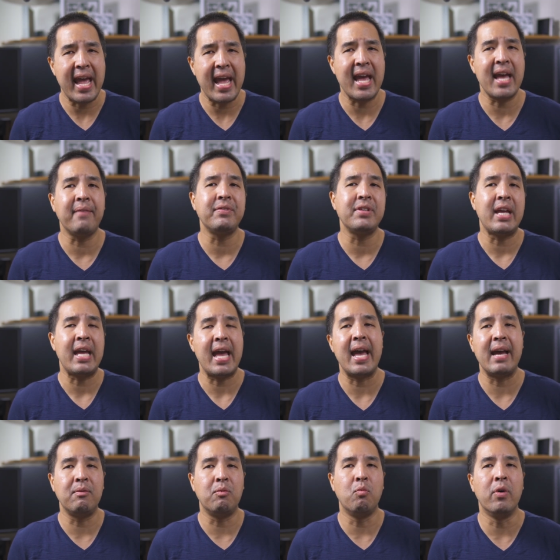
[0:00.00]
have to
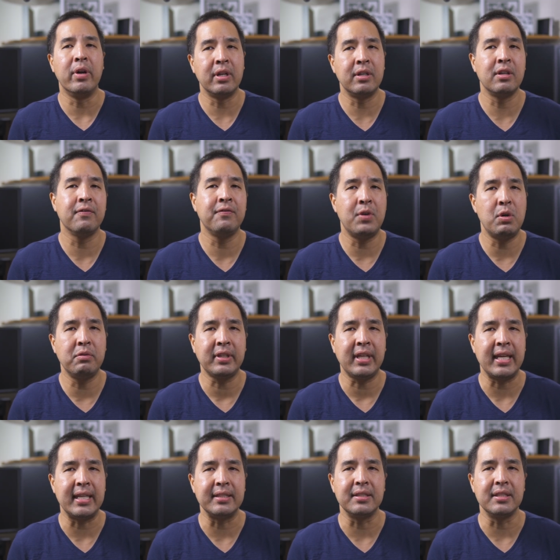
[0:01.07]
have one of their phone
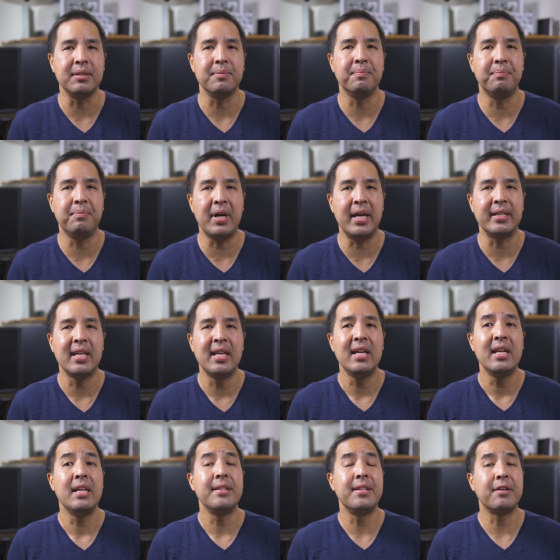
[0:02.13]
cases, but
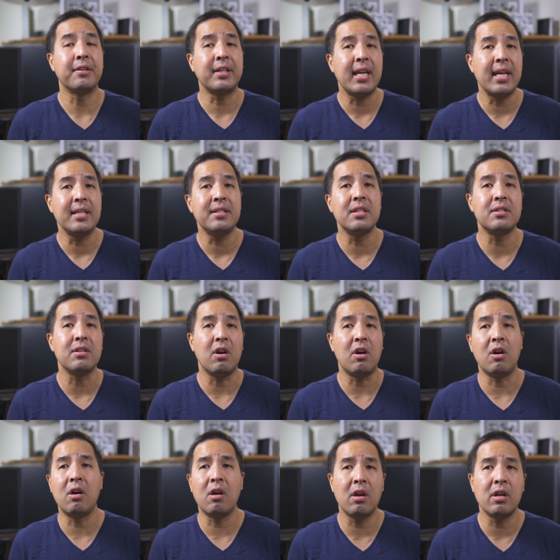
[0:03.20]
their cases
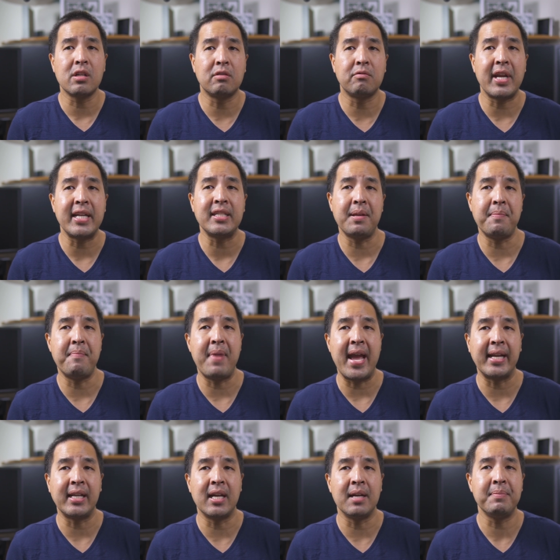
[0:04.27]
are great to
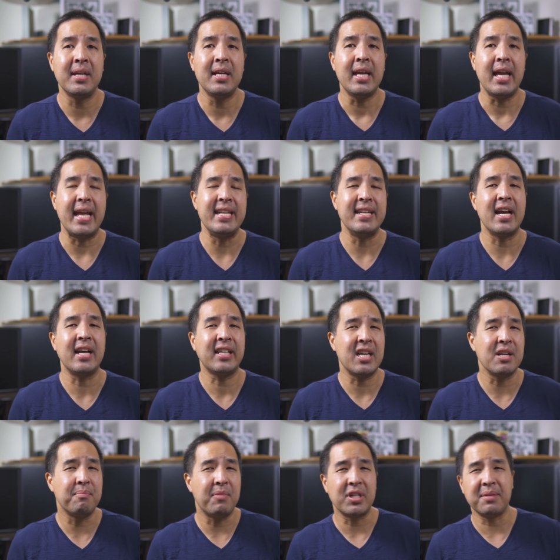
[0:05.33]
bang up and not
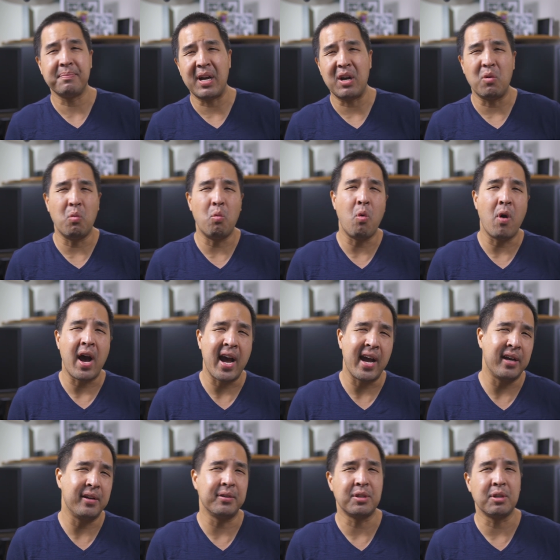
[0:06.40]
care much about
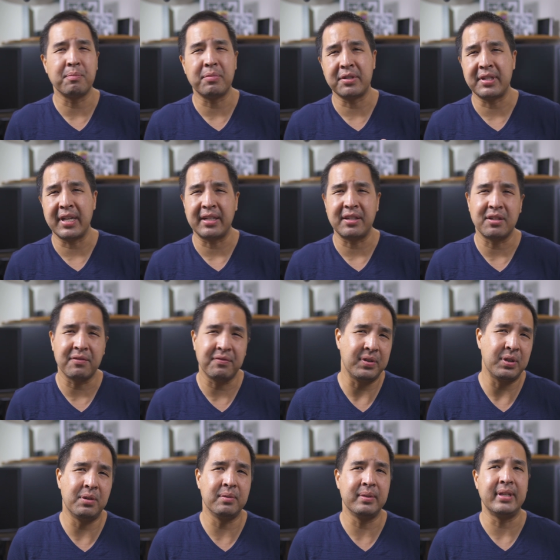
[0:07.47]
while you're protecting your
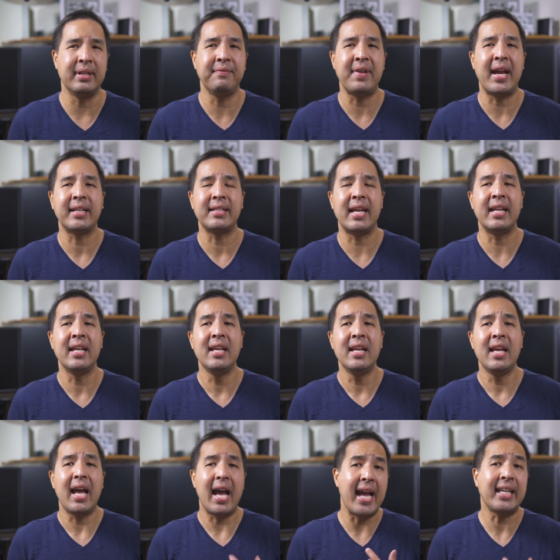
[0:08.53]
phone, and the fact that
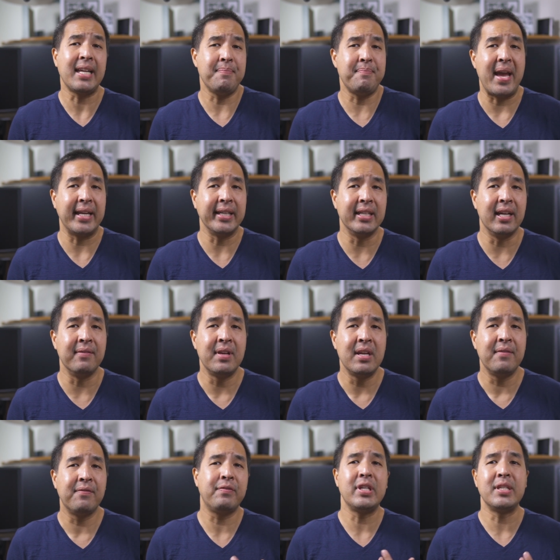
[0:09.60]
I can bang it up
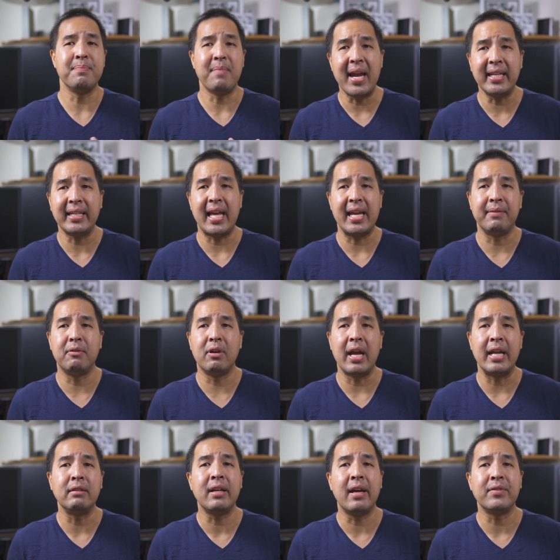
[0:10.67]
frees my life where I
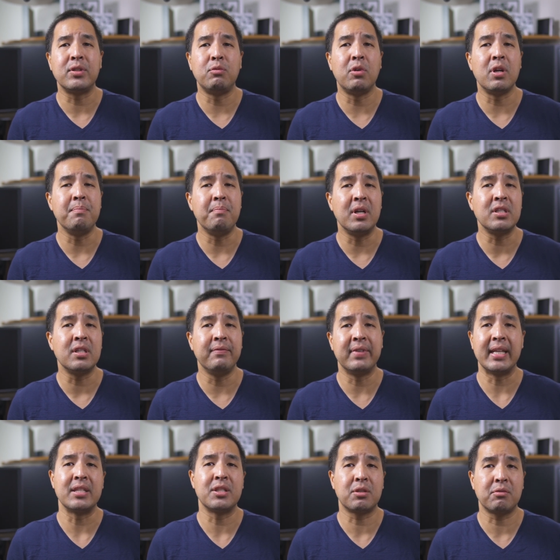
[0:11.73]
don't have to worry much if it
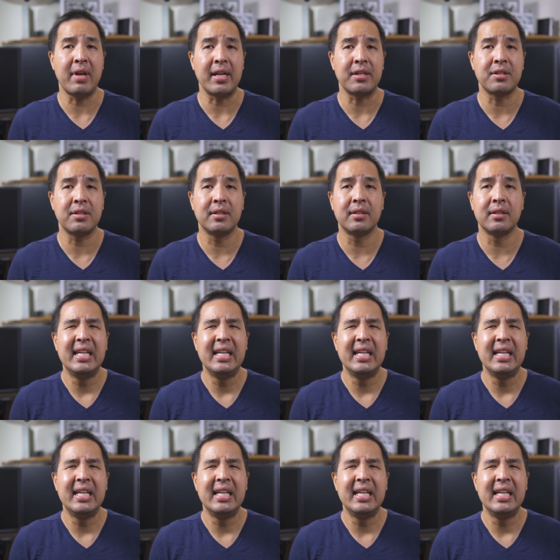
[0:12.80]
gets scratched.